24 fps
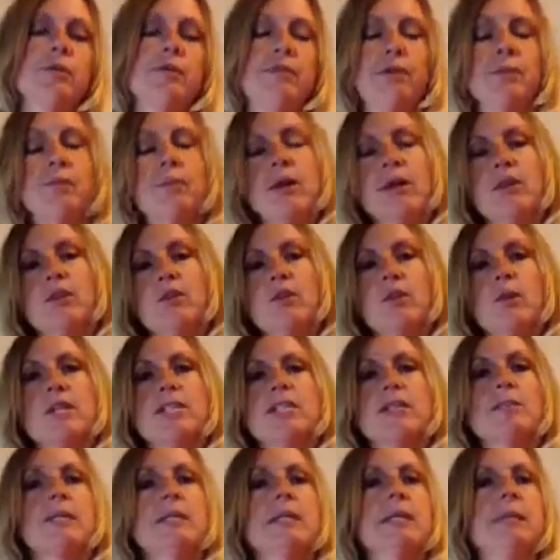If you make the
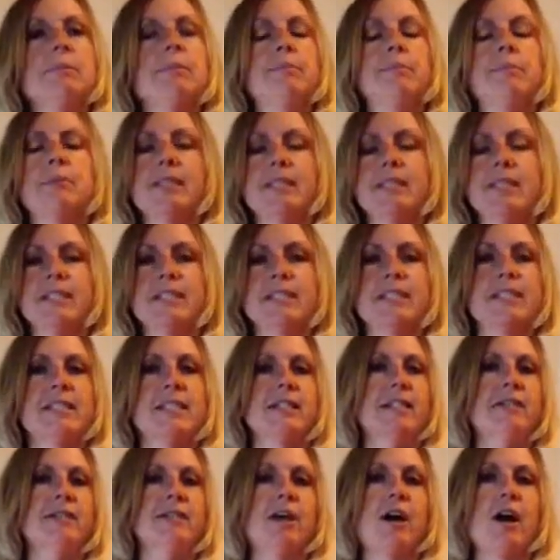recipe, please
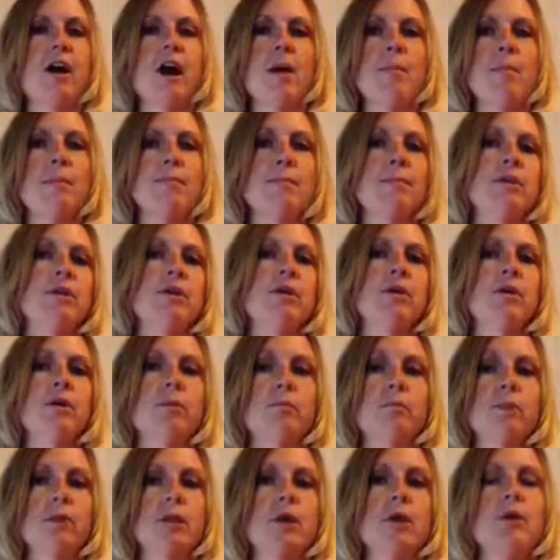leave a comment
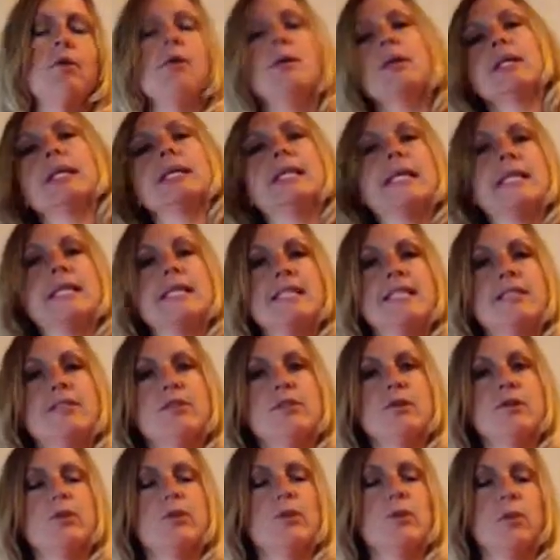below and let us
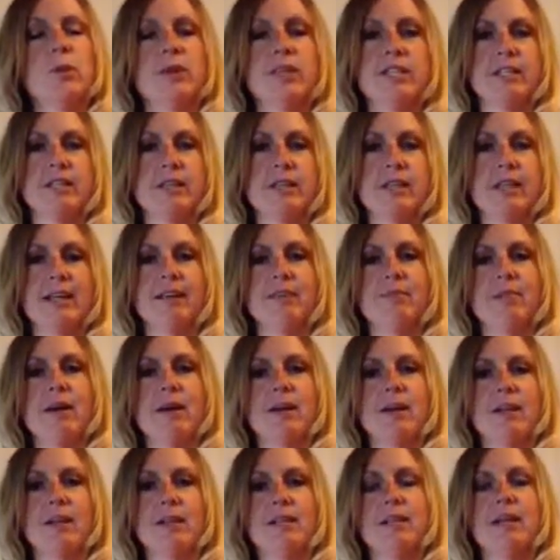know what you think
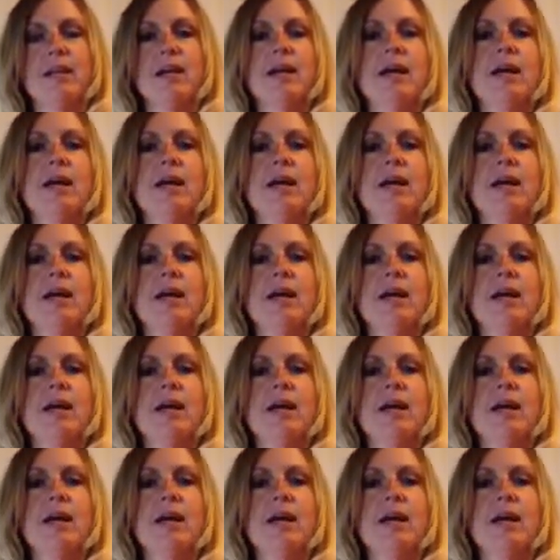about it.